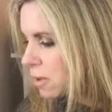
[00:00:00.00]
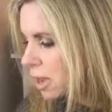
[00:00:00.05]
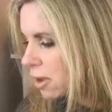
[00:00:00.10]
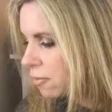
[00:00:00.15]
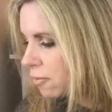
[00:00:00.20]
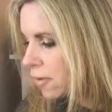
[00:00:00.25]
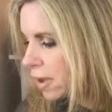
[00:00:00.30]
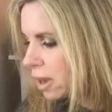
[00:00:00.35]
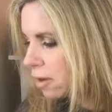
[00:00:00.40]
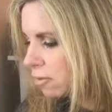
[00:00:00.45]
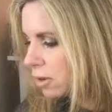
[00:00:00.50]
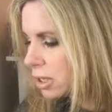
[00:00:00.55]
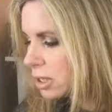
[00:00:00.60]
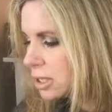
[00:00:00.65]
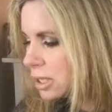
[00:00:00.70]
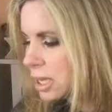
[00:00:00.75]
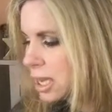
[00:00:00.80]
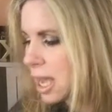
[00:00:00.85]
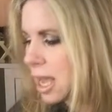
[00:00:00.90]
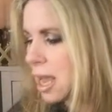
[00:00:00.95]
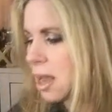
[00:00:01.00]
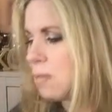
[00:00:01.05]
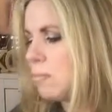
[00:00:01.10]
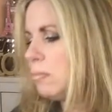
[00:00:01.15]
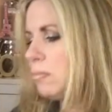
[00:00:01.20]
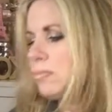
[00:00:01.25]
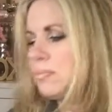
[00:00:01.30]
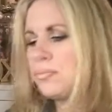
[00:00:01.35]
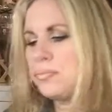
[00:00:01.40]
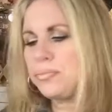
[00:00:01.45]
are my favorites.
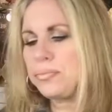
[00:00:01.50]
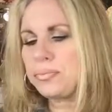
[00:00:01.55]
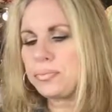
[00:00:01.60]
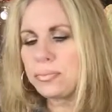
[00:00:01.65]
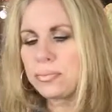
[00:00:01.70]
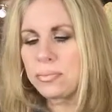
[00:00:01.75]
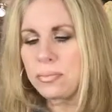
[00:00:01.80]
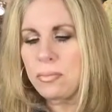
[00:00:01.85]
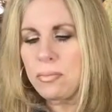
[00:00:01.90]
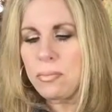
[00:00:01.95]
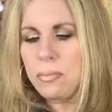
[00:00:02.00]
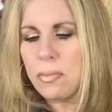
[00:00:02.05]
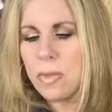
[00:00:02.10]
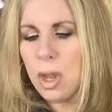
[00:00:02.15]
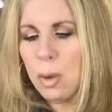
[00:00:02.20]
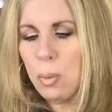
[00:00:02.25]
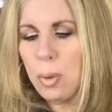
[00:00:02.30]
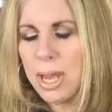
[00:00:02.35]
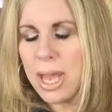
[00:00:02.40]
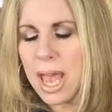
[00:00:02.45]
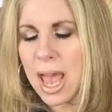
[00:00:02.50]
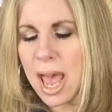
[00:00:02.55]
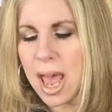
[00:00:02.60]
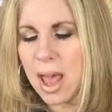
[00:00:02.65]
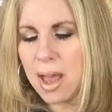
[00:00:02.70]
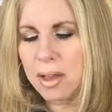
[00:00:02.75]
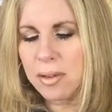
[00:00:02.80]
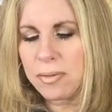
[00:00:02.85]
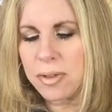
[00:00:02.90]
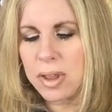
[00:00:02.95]
Again, we
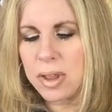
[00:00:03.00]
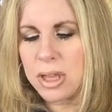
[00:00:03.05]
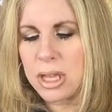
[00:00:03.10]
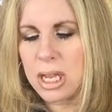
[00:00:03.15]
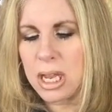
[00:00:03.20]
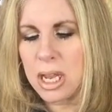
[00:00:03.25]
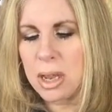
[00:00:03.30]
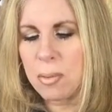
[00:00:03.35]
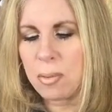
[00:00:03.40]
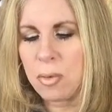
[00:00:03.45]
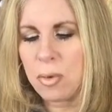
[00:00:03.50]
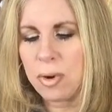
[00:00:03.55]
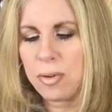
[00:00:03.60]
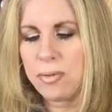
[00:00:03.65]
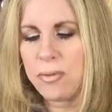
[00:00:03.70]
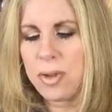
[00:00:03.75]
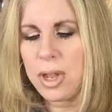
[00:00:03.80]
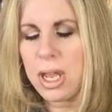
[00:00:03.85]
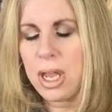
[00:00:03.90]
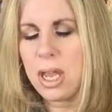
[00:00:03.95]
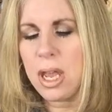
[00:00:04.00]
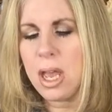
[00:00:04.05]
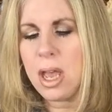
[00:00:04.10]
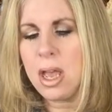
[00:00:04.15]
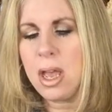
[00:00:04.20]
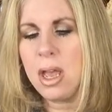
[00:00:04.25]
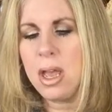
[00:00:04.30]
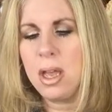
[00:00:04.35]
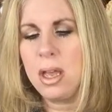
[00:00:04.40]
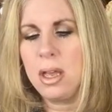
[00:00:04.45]
have the Morphe
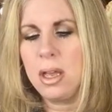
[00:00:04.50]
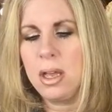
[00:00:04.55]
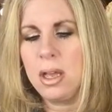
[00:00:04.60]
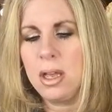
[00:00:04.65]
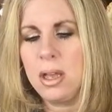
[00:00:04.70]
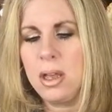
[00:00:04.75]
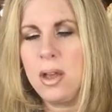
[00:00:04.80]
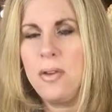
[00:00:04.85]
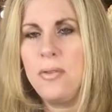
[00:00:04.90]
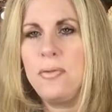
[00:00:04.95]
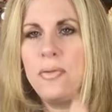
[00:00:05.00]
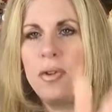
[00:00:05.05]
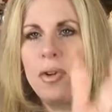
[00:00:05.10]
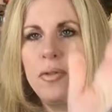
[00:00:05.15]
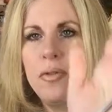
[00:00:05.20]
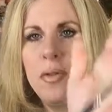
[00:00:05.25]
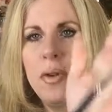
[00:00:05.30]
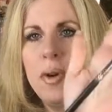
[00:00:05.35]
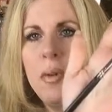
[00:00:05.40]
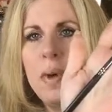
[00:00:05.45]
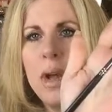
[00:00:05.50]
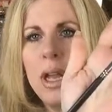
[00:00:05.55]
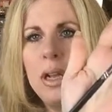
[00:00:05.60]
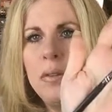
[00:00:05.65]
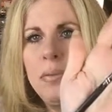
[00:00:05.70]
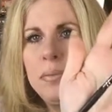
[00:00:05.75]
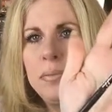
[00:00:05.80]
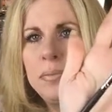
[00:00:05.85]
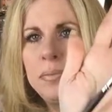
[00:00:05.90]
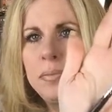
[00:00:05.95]

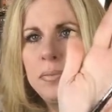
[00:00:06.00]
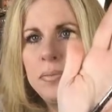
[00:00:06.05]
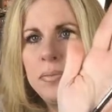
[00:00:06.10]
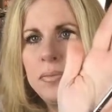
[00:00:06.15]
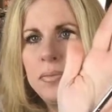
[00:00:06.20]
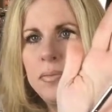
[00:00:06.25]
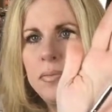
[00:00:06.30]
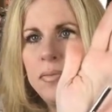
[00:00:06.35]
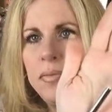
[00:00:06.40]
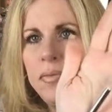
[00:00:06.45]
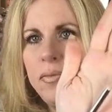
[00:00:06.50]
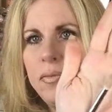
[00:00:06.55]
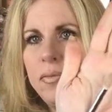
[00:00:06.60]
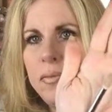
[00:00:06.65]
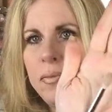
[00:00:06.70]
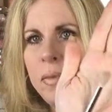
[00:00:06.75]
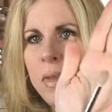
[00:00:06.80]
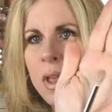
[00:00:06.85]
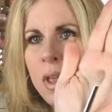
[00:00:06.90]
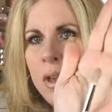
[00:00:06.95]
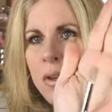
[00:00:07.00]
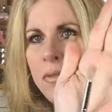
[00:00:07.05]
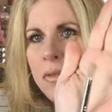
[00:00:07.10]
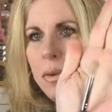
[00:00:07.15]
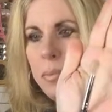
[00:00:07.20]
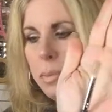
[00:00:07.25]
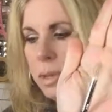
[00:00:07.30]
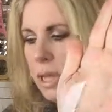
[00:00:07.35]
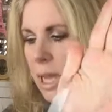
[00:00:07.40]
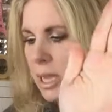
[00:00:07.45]
441
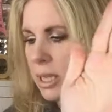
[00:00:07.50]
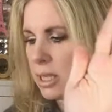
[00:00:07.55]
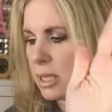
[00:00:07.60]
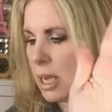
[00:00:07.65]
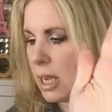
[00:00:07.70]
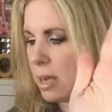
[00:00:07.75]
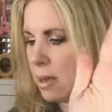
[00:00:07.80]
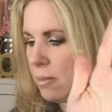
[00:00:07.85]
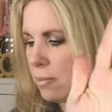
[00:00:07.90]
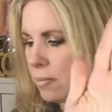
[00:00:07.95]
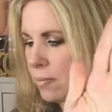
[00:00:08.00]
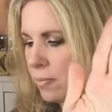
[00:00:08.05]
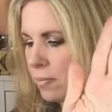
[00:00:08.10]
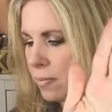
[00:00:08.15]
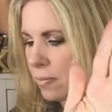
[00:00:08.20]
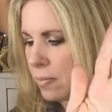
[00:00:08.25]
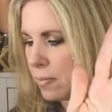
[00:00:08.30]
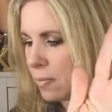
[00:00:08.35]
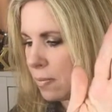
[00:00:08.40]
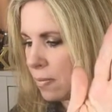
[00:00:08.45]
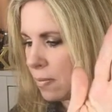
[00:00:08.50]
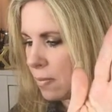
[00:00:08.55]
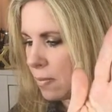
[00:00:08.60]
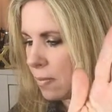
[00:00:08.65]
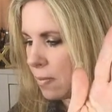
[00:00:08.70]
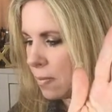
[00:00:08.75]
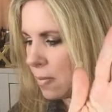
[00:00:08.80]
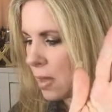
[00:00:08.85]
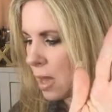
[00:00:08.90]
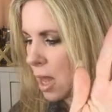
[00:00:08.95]
for blending.
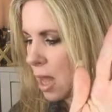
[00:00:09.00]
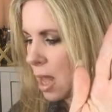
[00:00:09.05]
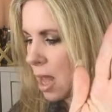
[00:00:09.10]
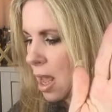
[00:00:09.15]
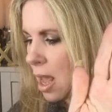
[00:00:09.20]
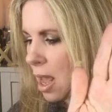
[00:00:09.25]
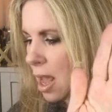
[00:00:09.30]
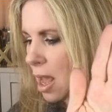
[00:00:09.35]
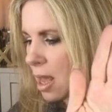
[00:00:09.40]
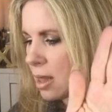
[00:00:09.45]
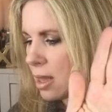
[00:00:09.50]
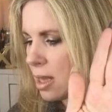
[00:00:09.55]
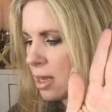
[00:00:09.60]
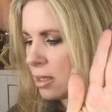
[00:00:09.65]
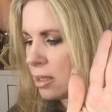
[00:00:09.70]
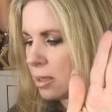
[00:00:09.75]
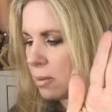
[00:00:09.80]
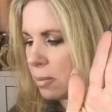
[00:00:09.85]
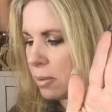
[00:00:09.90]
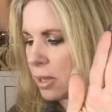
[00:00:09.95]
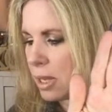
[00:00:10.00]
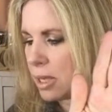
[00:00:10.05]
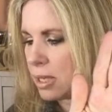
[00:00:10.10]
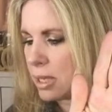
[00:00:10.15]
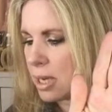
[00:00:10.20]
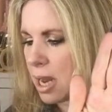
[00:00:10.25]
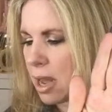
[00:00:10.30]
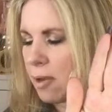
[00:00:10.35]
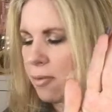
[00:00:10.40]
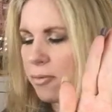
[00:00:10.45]
And then to
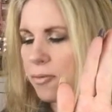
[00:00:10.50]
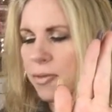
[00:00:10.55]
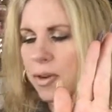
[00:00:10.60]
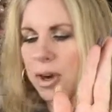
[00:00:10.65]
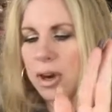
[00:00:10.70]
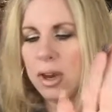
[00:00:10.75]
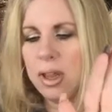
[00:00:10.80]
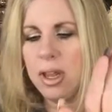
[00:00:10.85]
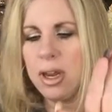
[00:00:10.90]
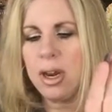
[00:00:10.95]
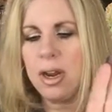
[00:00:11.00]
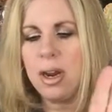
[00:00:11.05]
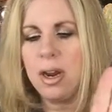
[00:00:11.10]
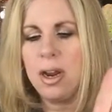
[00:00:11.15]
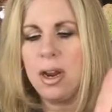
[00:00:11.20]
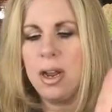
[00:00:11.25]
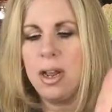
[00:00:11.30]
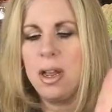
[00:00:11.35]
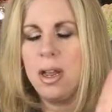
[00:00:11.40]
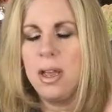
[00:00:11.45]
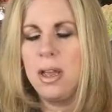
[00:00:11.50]
blend it out further,